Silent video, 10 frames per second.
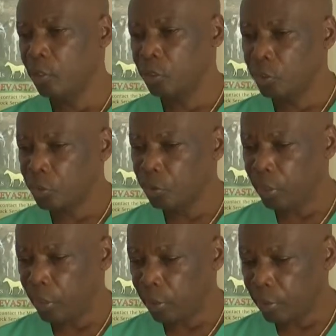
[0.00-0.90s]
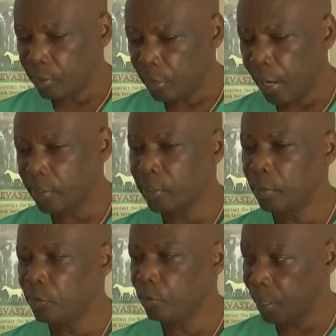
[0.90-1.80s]
So we ask
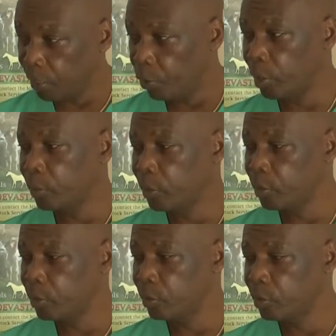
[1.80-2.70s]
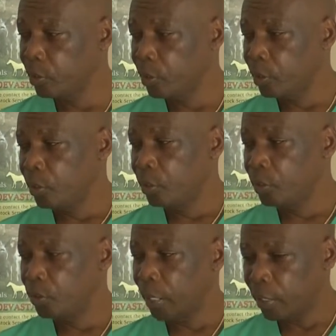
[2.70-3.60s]
them to make an appointment.
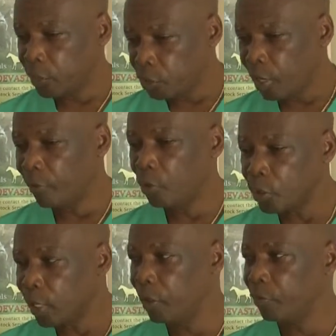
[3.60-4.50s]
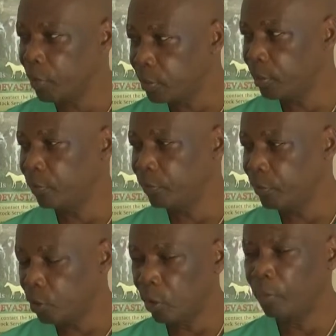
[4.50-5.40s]
So at least you have your time for yourself.
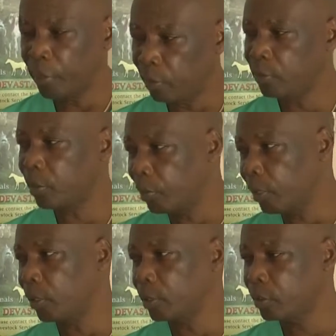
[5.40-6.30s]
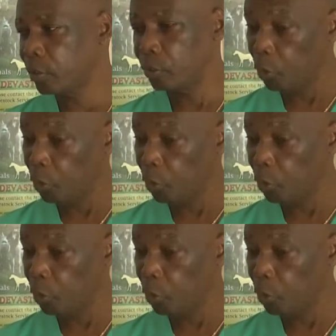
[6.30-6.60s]
You're not competing with somebody else.